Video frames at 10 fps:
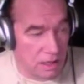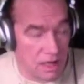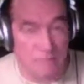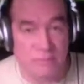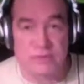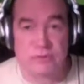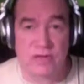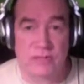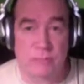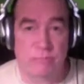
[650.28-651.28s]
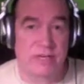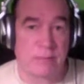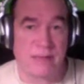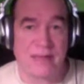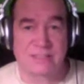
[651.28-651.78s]
I have been trying to
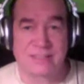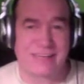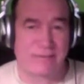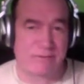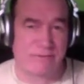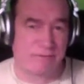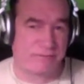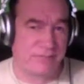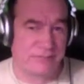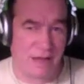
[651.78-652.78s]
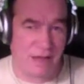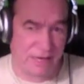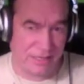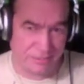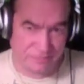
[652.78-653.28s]
bring it back to like
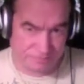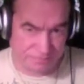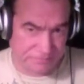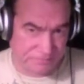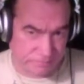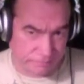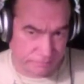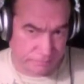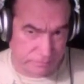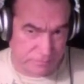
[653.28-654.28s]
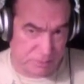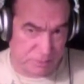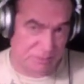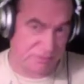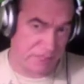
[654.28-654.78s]
59
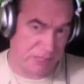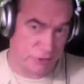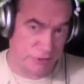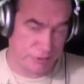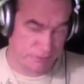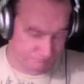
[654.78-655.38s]
specifications,